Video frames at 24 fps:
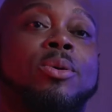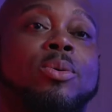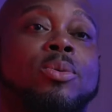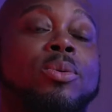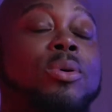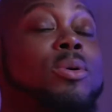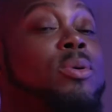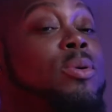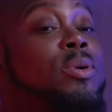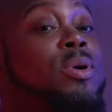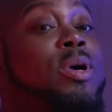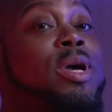
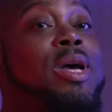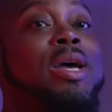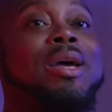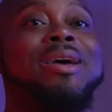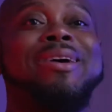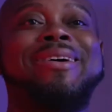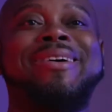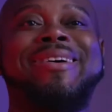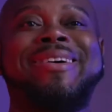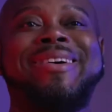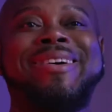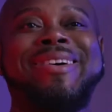When
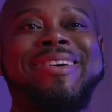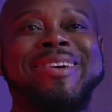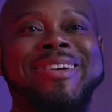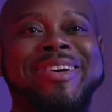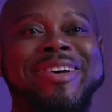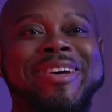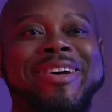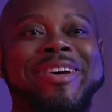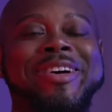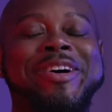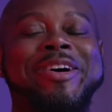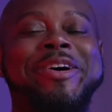
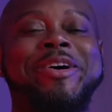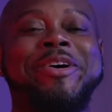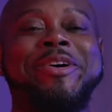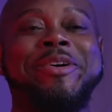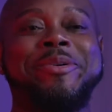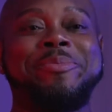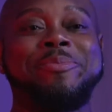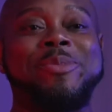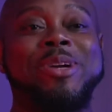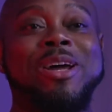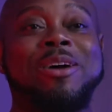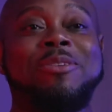
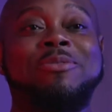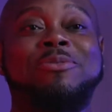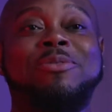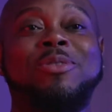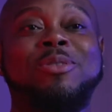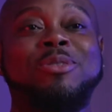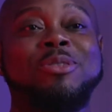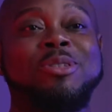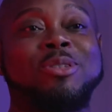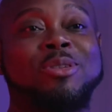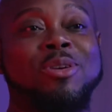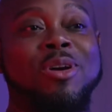I
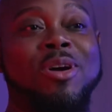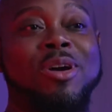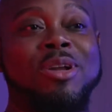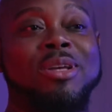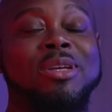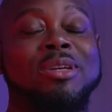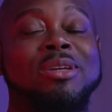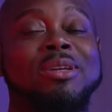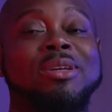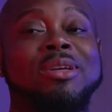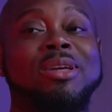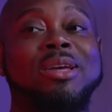first
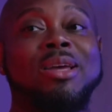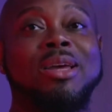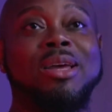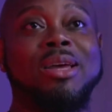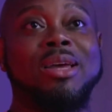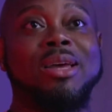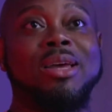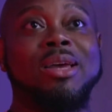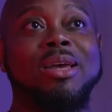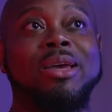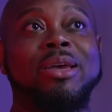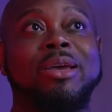started,
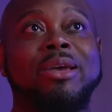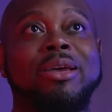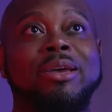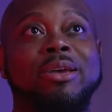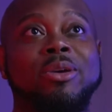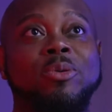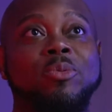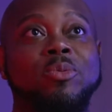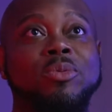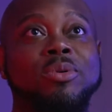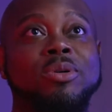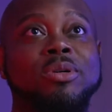we
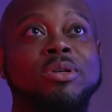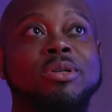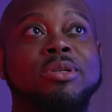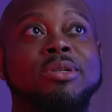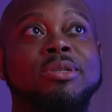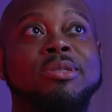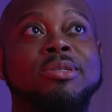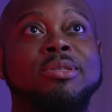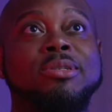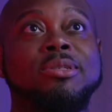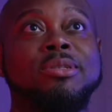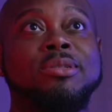
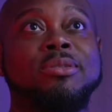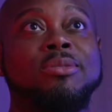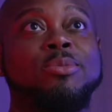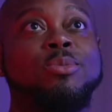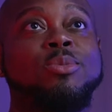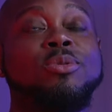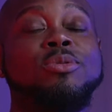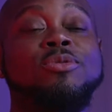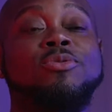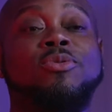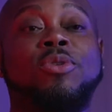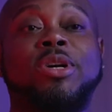was
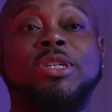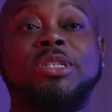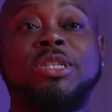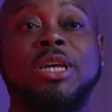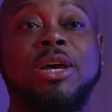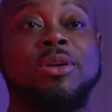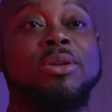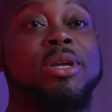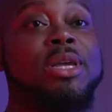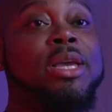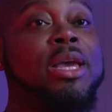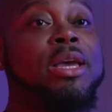fresh
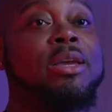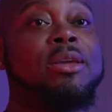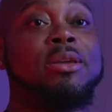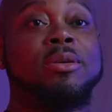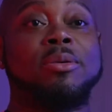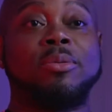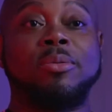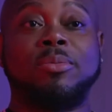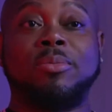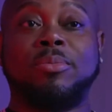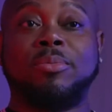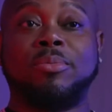out the gate,
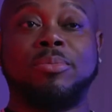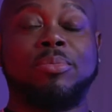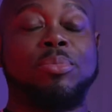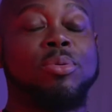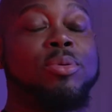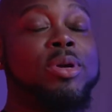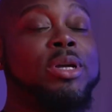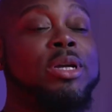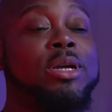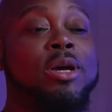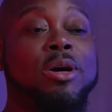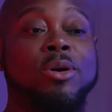
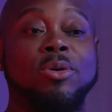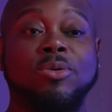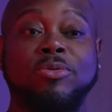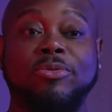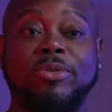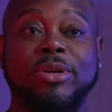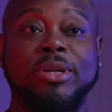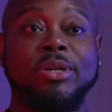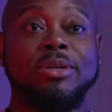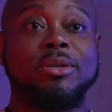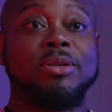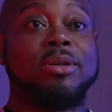
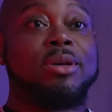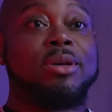pre-COVID.